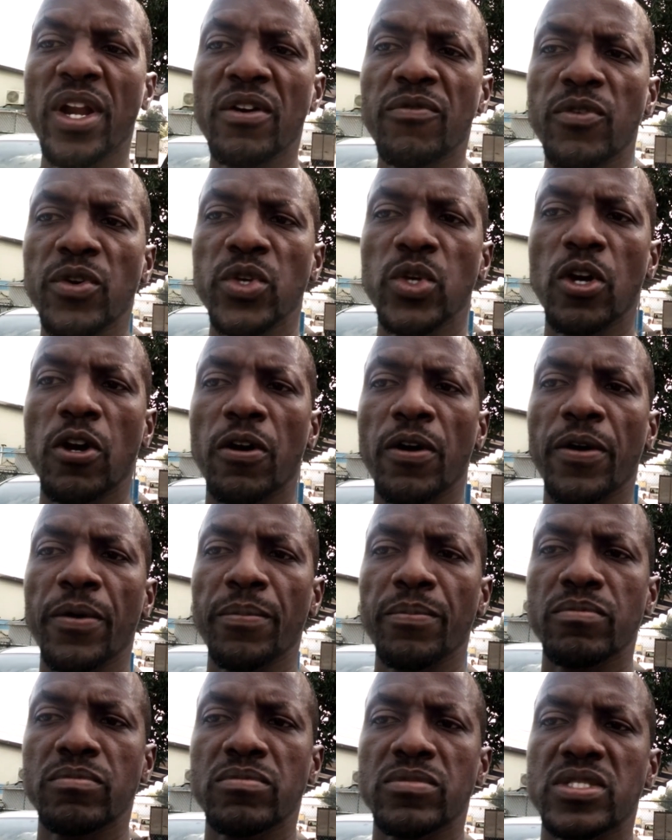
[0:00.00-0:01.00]
whenever
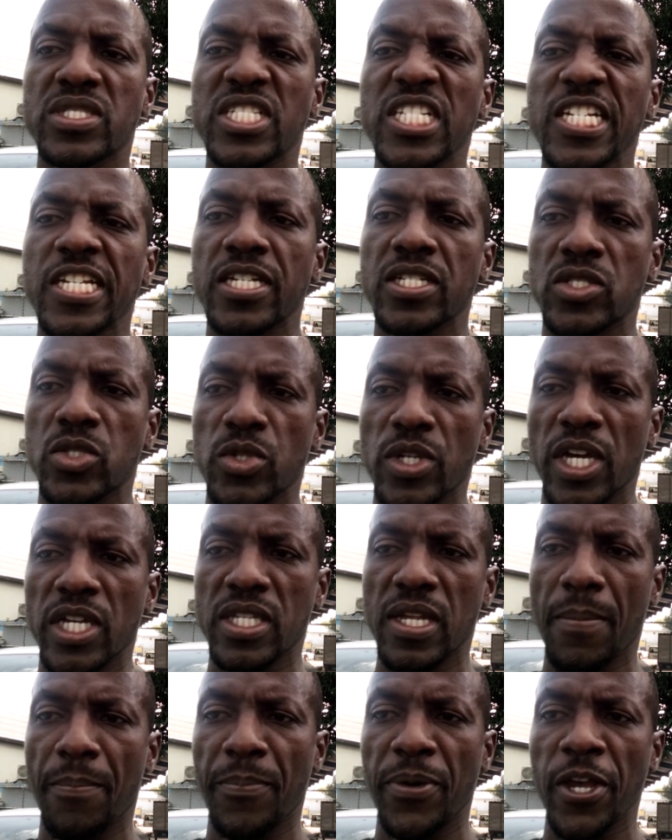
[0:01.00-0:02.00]
you're seeking to
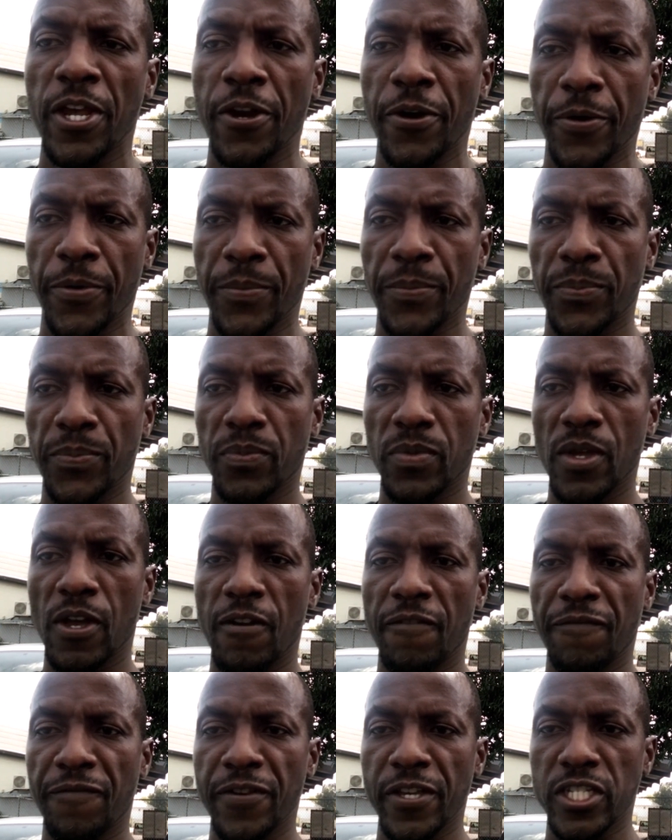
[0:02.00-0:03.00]
get a pair
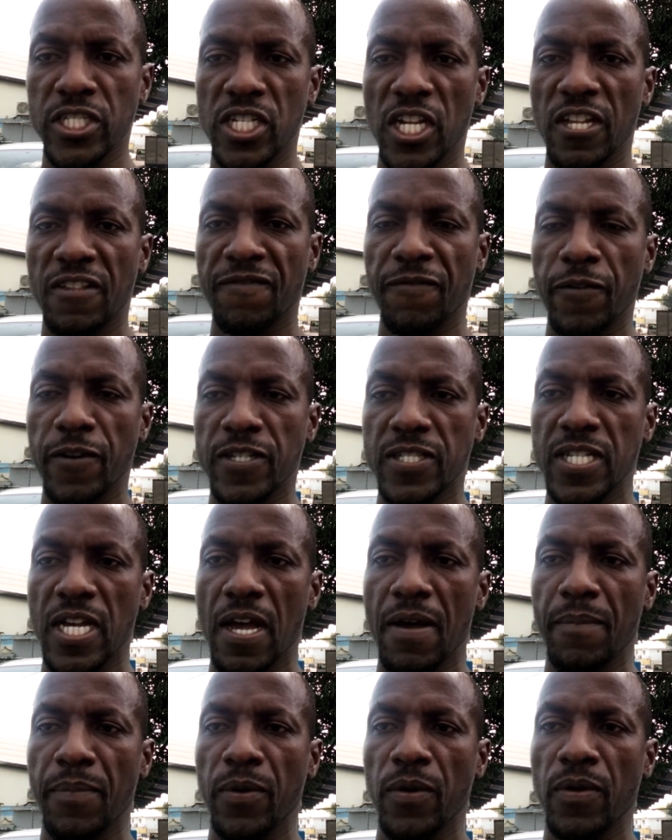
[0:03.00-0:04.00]
of fish, let's for
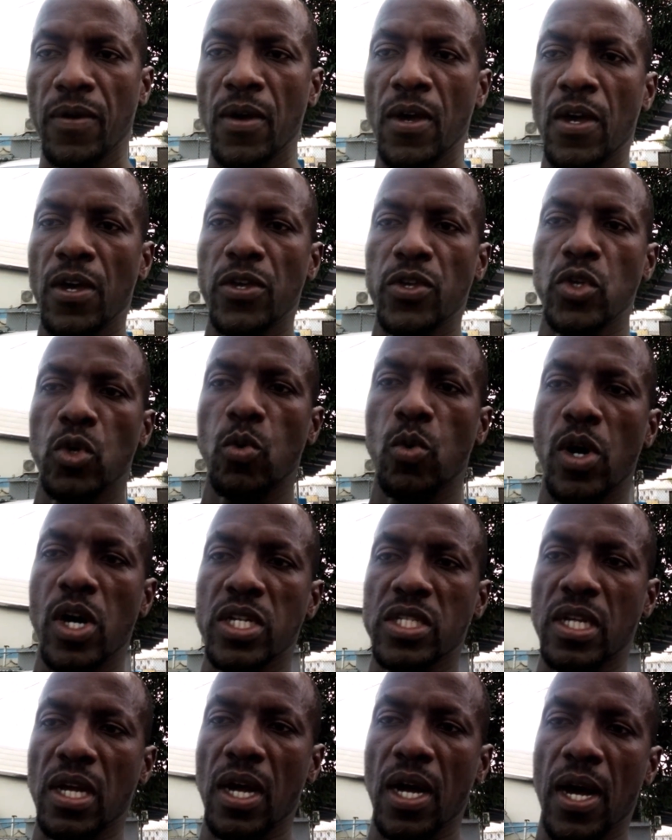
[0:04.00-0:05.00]
example, you
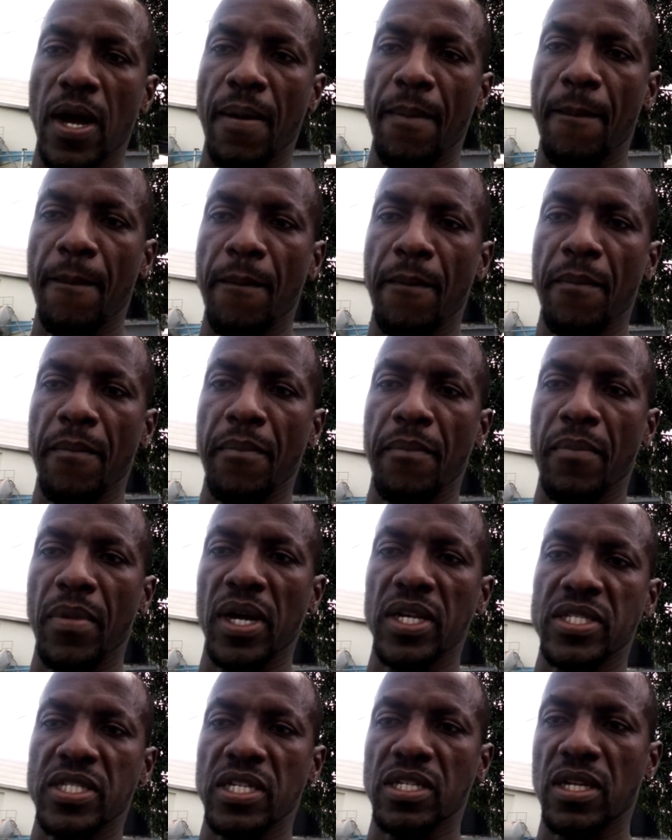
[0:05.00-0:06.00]
want
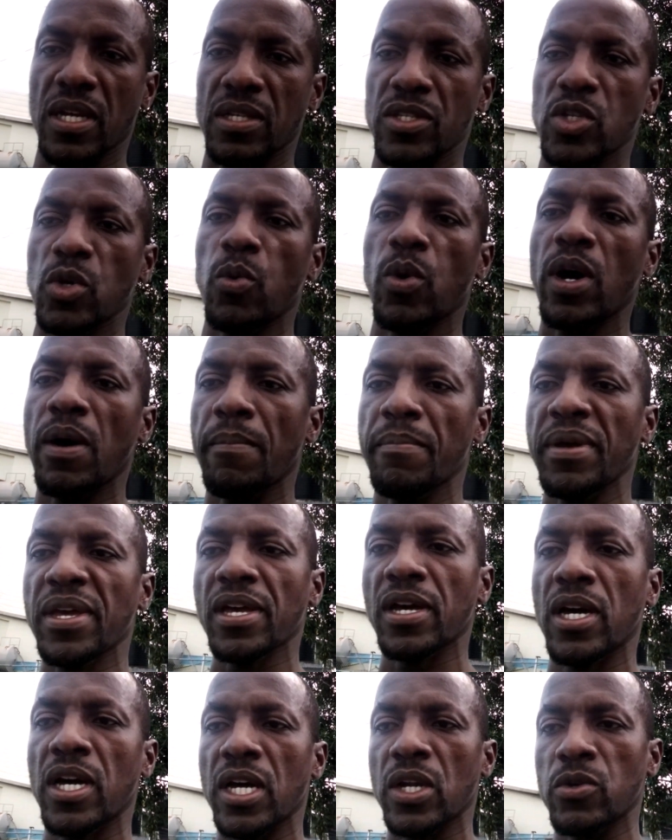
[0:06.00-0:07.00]
you want
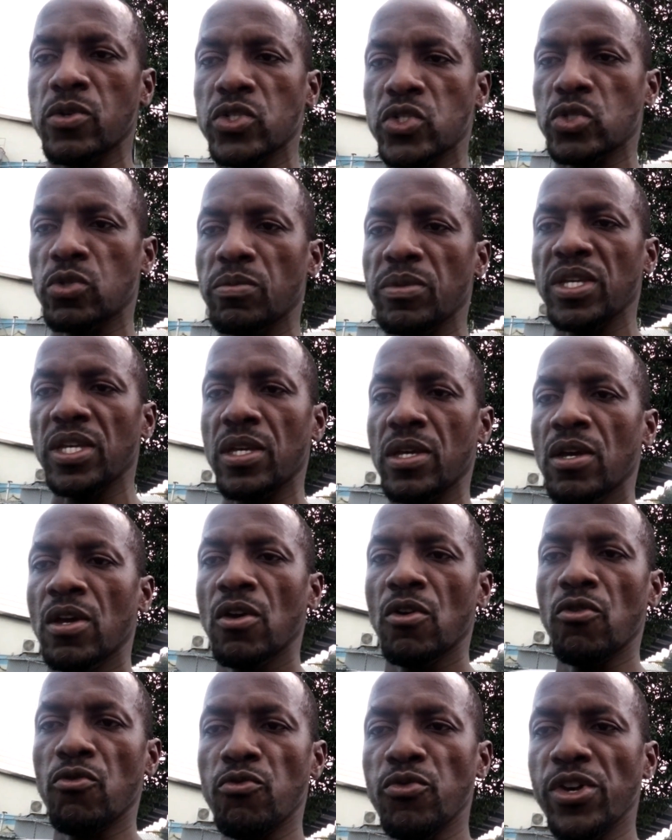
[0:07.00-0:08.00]
manganos to be
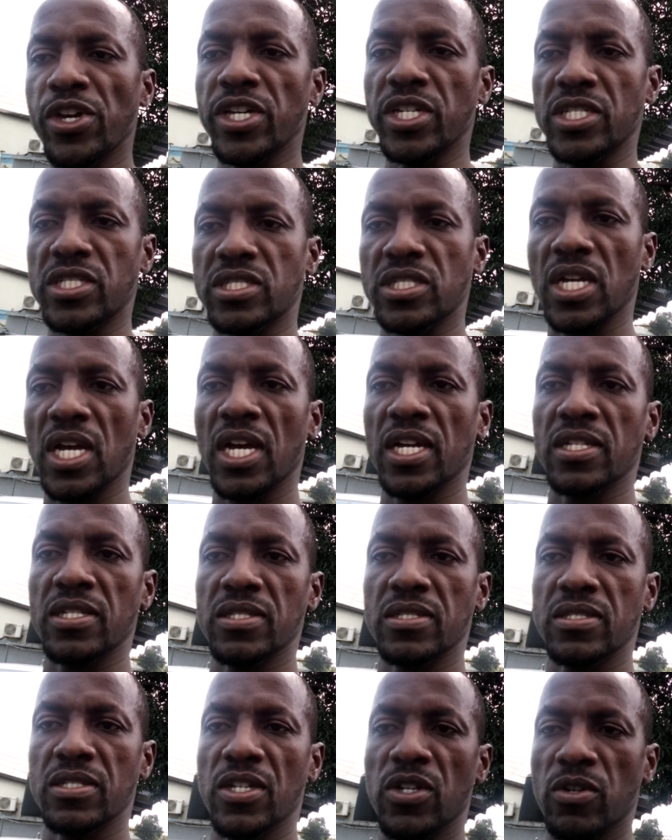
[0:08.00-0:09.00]
raised,
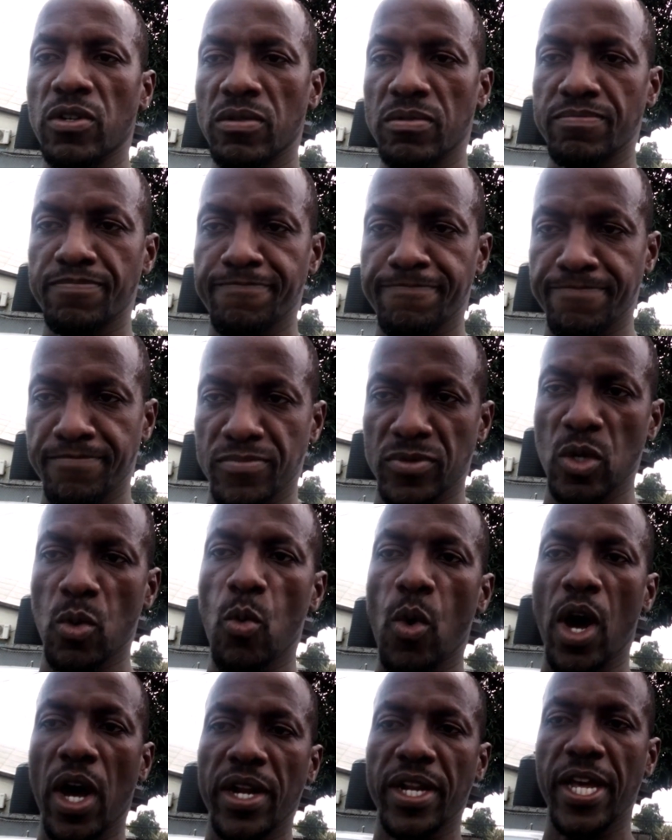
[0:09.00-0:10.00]
and
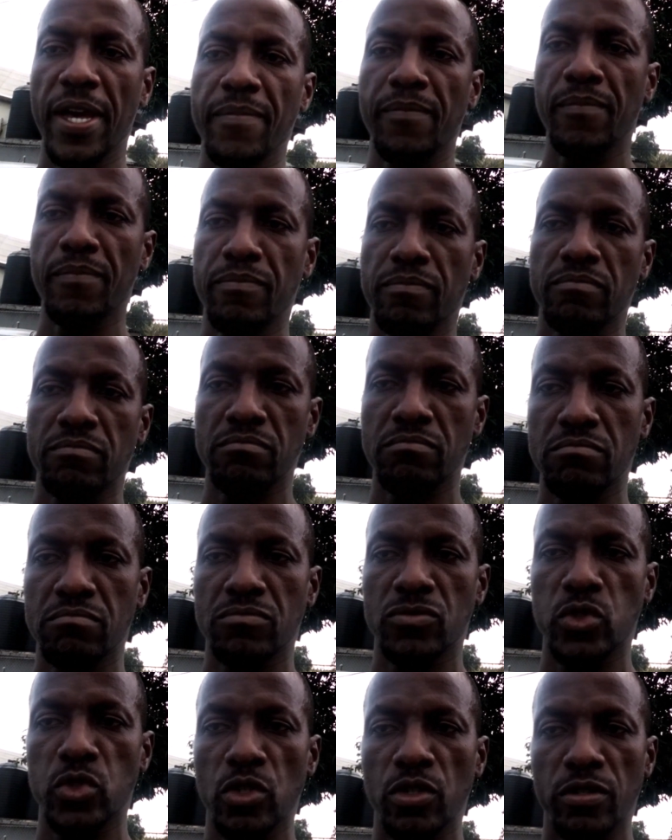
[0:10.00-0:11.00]
you want them
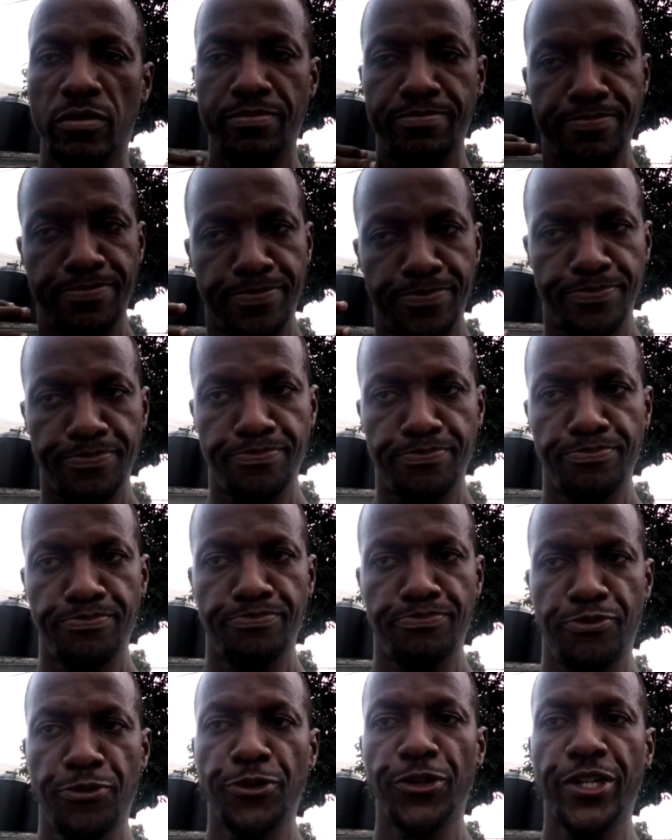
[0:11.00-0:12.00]
to
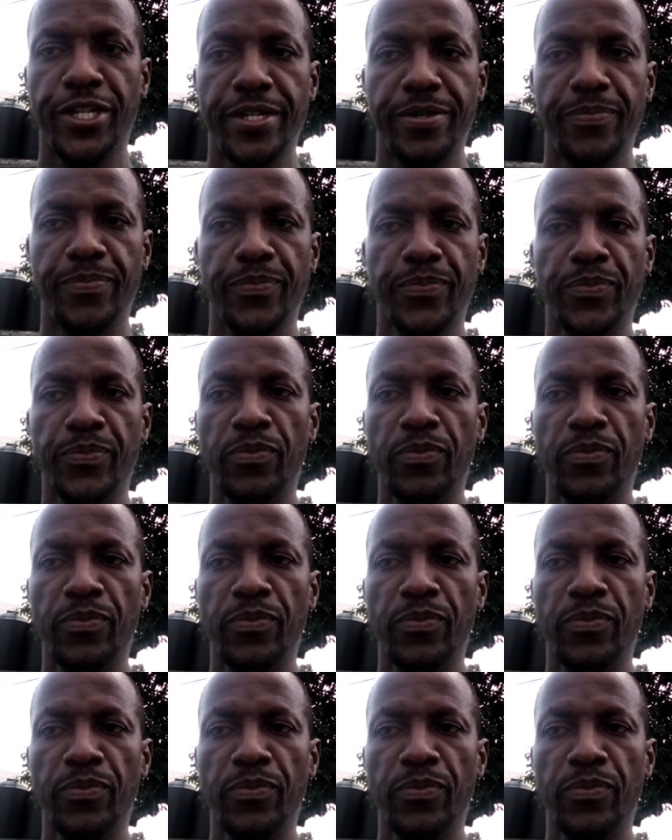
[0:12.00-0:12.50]
breed